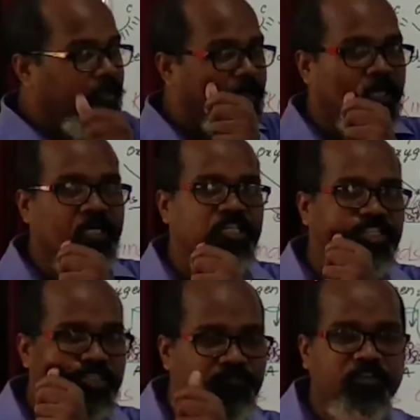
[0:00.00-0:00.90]

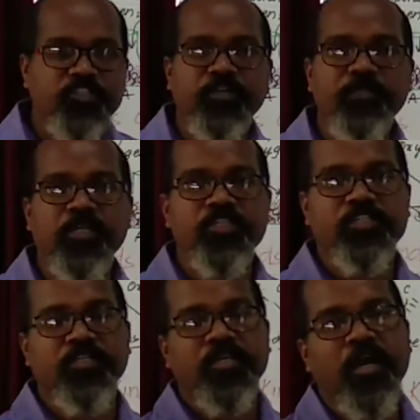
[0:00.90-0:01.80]
conditions for
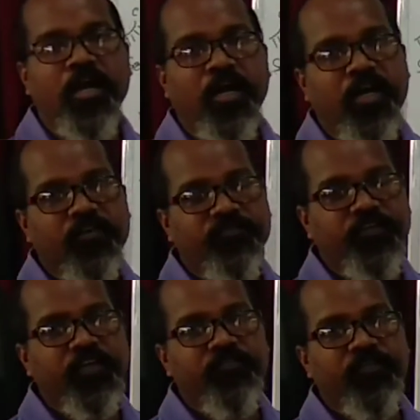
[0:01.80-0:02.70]
germination are
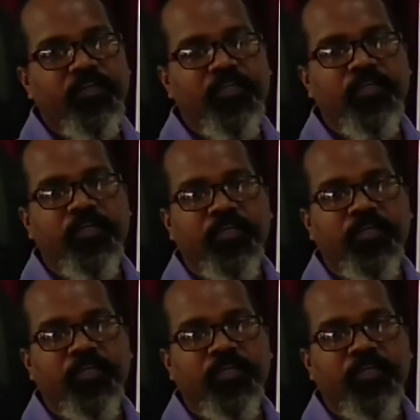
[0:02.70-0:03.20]
very, very